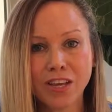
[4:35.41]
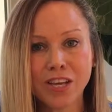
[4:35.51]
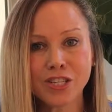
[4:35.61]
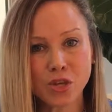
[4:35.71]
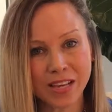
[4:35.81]

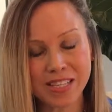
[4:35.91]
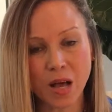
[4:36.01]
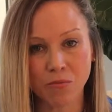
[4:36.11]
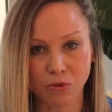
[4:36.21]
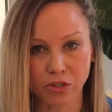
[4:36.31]
So that's
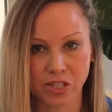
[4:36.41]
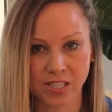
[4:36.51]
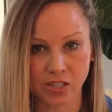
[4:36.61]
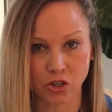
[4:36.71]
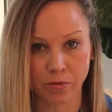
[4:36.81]
helpful just
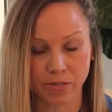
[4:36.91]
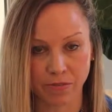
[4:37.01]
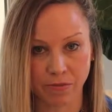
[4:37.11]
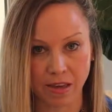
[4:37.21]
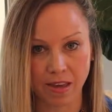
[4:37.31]
in terms of
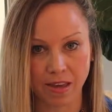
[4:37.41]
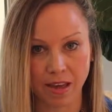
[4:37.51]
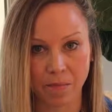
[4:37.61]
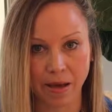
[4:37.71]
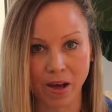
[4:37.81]
thinking
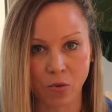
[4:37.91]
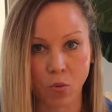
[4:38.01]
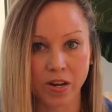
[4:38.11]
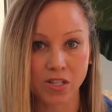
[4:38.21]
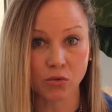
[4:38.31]
about
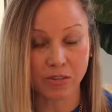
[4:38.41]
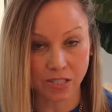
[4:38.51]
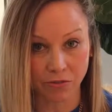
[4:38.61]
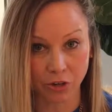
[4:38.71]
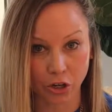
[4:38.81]
what is the risk
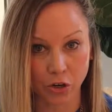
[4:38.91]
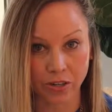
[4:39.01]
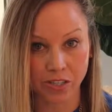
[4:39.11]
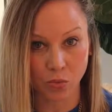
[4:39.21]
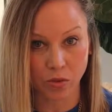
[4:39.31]
of
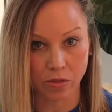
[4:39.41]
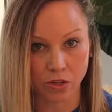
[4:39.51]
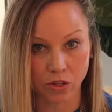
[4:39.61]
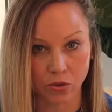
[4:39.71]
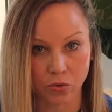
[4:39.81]
recurrence with the
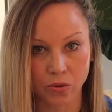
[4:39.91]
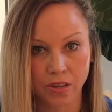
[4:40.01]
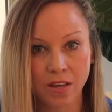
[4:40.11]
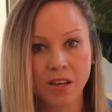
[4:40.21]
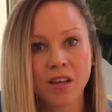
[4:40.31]
two.
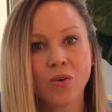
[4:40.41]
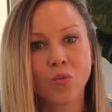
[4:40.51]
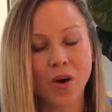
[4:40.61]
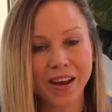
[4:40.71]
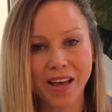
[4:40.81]

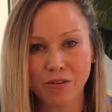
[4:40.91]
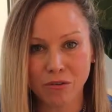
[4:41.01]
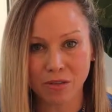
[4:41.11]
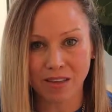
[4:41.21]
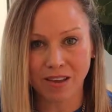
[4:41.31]
One other
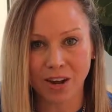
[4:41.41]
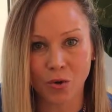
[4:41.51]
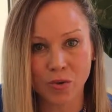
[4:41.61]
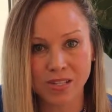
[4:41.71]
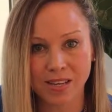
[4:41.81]
thing that I
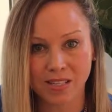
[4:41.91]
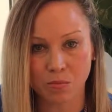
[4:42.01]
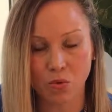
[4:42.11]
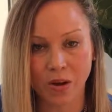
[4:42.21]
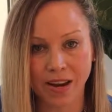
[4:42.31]
always like to
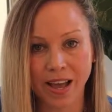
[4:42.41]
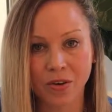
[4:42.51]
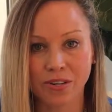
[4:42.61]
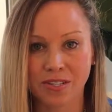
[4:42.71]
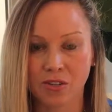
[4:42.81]
point
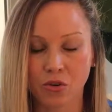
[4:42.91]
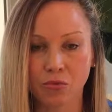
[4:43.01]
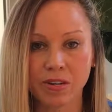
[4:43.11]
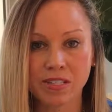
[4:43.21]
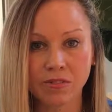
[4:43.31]
out is that the
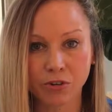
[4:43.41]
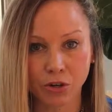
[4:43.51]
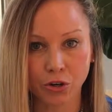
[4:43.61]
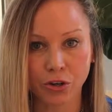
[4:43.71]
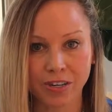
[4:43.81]
risk of
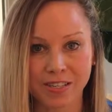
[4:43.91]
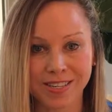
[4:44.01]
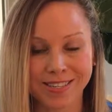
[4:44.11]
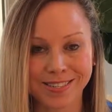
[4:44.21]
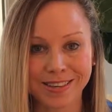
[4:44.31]
recurrence
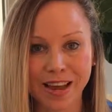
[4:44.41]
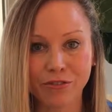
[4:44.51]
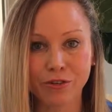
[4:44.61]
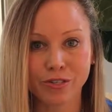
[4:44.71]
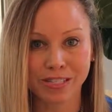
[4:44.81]
is
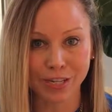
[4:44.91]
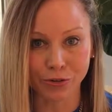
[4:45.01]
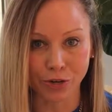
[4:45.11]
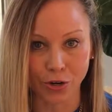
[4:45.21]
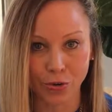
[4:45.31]
never
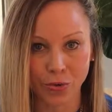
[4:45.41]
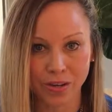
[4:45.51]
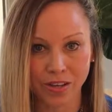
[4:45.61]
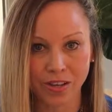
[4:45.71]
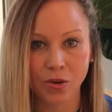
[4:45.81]
zero
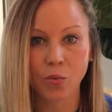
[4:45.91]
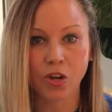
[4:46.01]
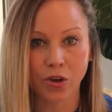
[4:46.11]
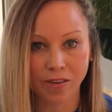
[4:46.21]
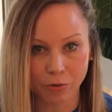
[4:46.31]
when
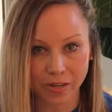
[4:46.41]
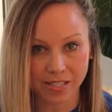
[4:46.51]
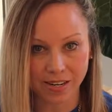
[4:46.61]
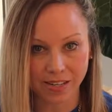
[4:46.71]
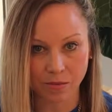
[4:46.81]
you have a
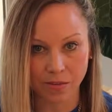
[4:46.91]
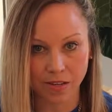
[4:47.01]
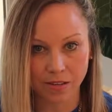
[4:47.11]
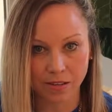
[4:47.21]
mastectomy.